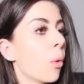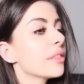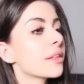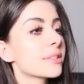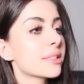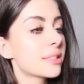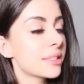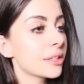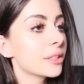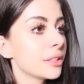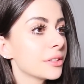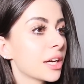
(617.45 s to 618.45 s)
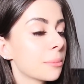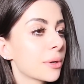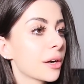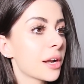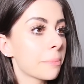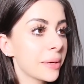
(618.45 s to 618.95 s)
When the serial number
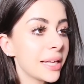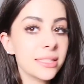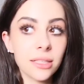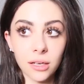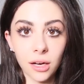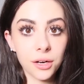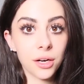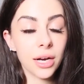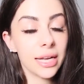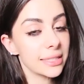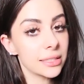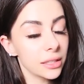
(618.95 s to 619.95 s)
on a pizza cutter is